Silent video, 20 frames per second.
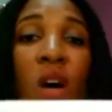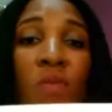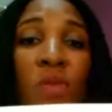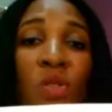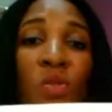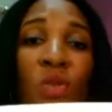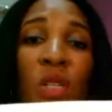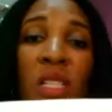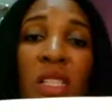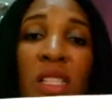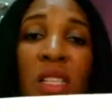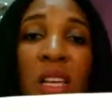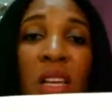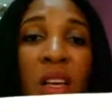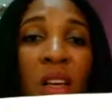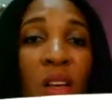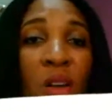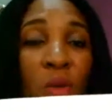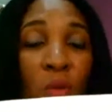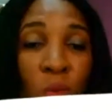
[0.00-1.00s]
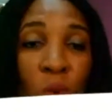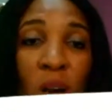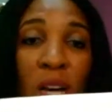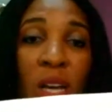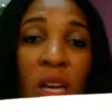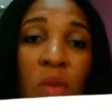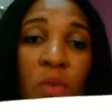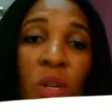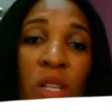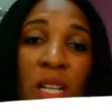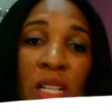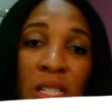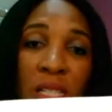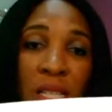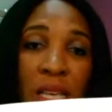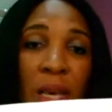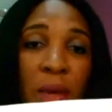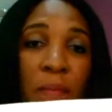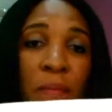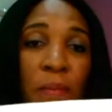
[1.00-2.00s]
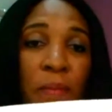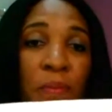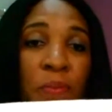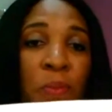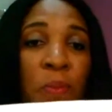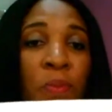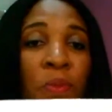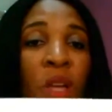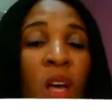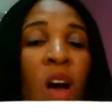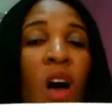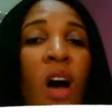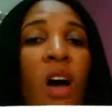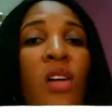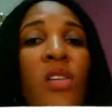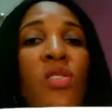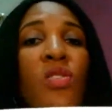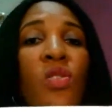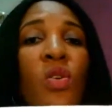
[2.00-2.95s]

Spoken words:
synergy comes with working with a team.